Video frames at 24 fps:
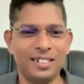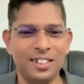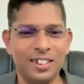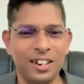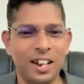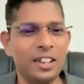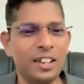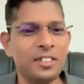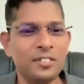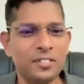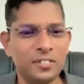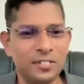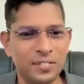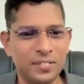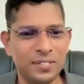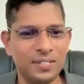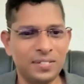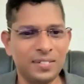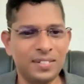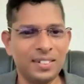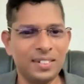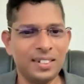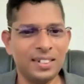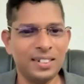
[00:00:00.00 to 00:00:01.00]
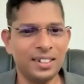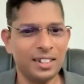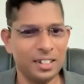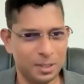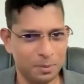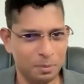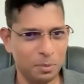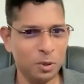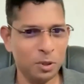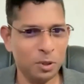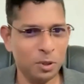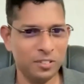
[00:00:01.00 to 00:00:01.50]
life is
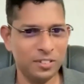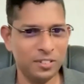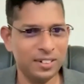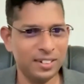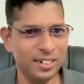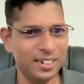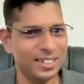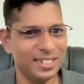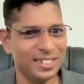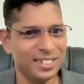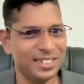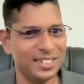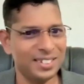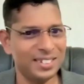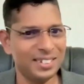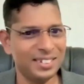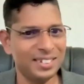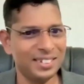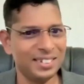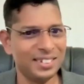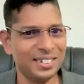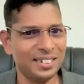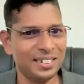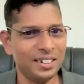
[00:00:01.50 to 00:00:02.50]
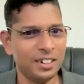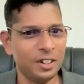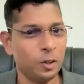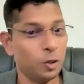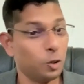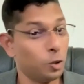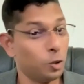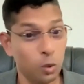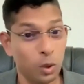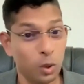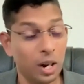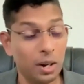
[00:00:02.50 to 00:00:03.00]
beautiful. Yes,
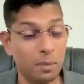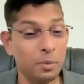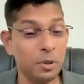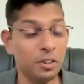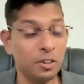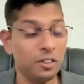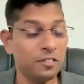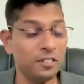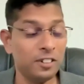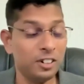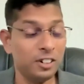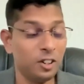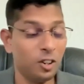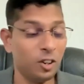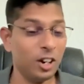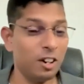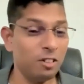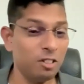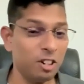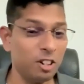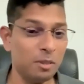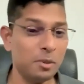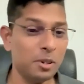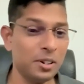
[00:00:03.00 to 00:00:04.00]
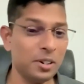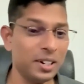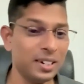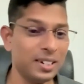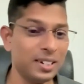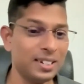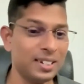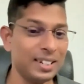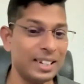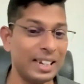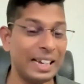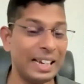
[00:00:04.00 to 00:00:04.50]
you are beautiful, no doubt about
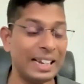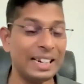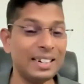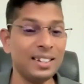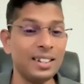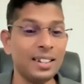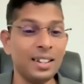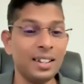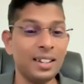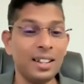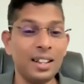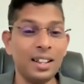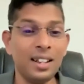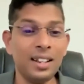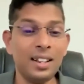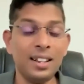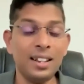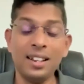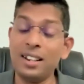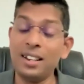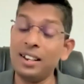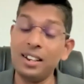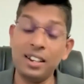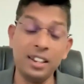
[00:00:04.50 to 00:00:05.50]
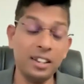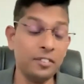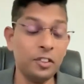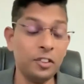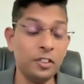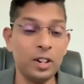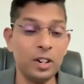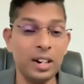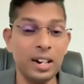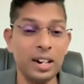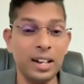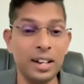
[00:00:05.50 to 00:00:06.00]
it. And live
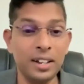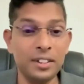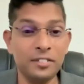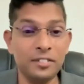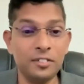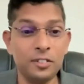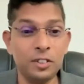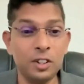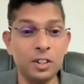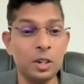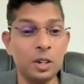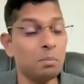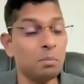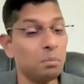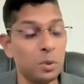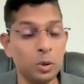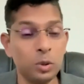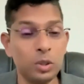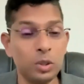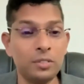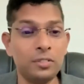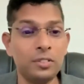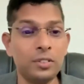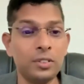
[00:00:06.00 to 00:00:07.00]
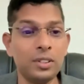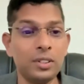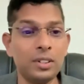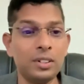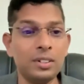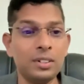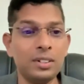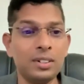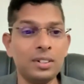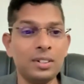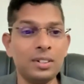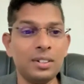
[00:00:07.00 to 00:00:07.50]
your life
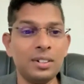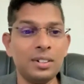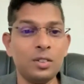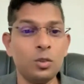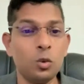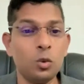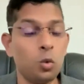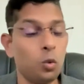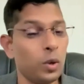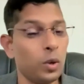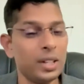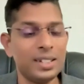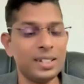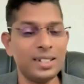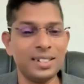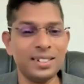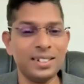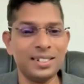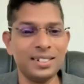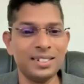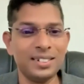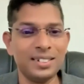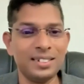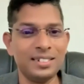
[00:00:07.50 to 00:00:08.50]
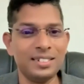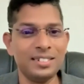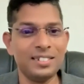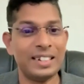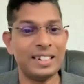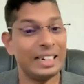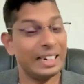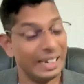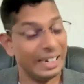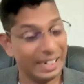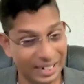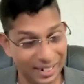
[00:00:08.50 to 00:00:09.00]
beautiful with
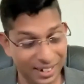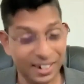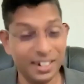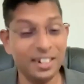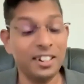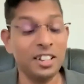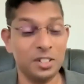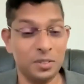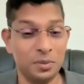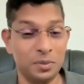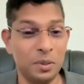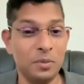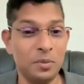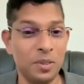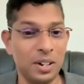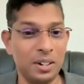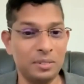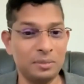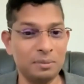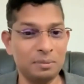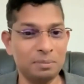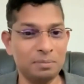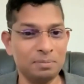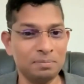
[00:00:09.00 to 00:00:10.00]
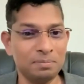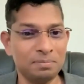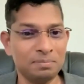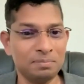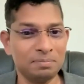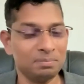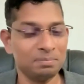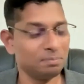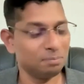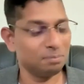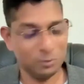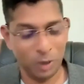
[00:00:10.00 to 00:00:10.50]
IndusViva.
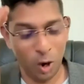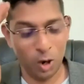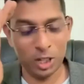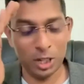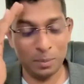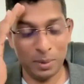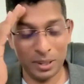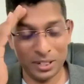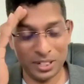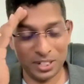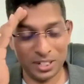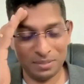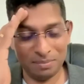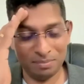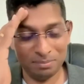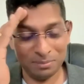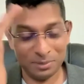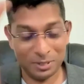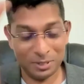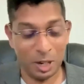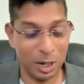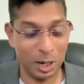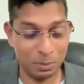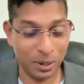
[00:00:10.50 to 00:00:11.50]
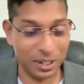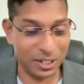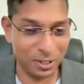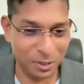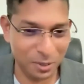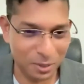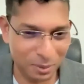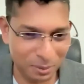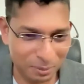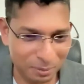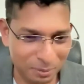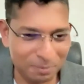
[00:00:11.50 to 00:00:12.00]
All the best. God bless
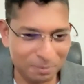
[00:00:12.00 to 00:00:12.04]
you.